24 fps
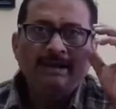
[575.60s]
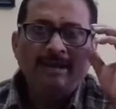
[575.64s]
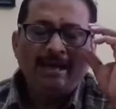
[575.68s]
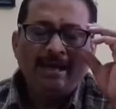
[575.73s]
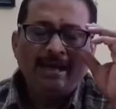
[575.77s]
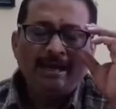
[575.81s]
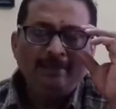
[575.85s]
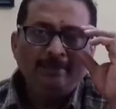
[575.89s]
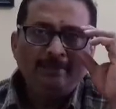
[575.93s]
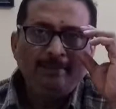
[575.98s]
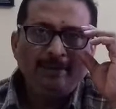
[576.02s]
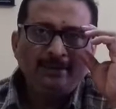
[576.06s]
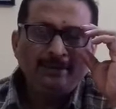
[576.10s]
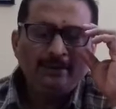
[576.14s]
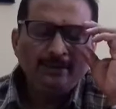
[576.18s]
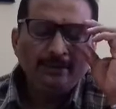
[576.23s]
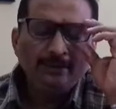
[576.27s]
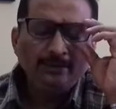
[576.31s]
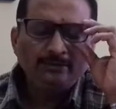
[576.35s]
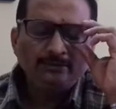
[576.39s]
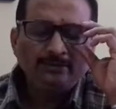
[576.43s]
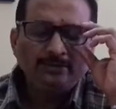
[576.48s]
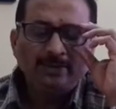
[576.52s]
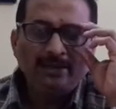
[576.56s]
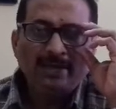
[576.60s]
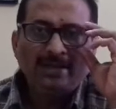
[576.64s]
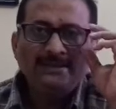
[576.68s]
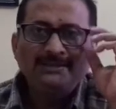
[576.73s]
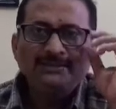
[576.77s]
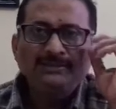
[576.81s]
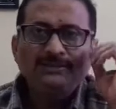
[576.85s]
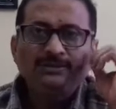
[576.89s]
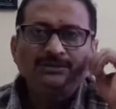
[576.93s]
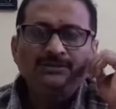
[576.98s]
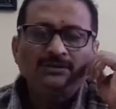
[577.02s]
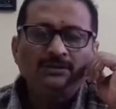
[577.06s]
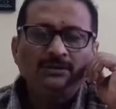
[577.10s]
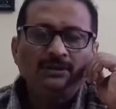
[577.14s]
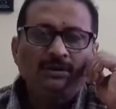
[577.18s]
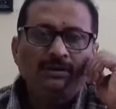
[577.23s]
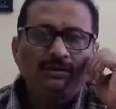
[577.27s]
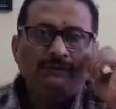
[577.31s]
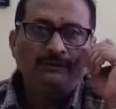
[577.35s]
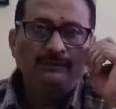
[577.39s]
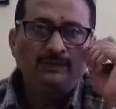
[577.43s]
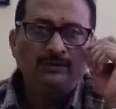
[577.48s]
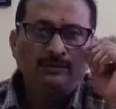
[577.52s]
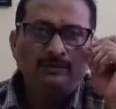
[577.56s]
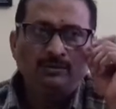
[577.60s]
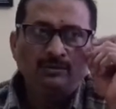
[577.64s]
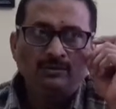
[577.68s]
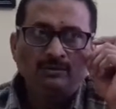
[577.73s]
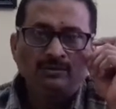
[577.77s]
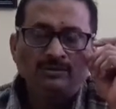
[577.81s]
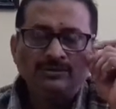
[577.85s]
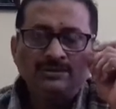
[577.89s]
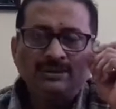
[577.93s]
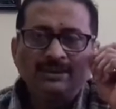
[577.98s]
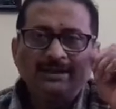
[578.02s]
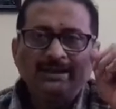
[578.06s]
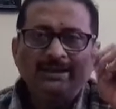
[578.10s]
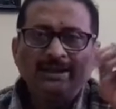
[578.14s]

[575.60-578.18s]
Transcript: and better utilization of glucose.